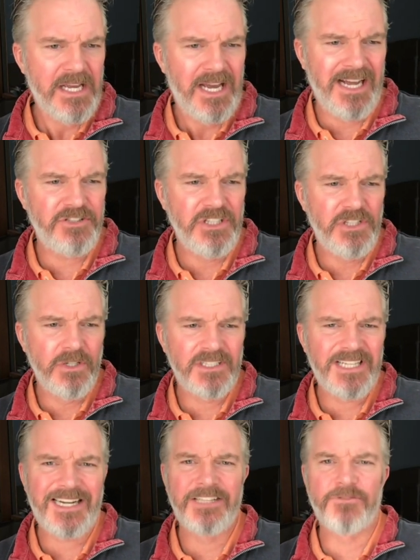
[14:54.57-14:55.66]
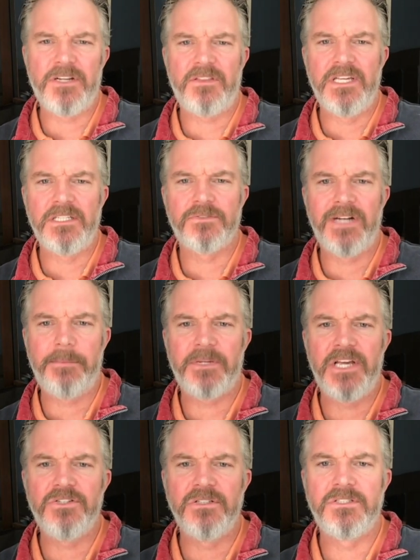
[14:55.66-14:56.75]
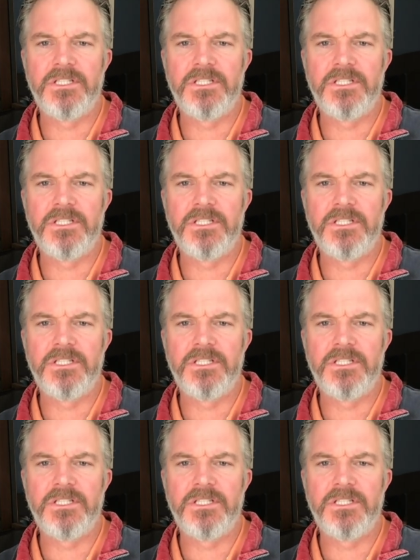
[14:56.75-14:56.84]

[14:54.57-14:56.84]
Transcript: And actually, you're doing exactly the right things for an application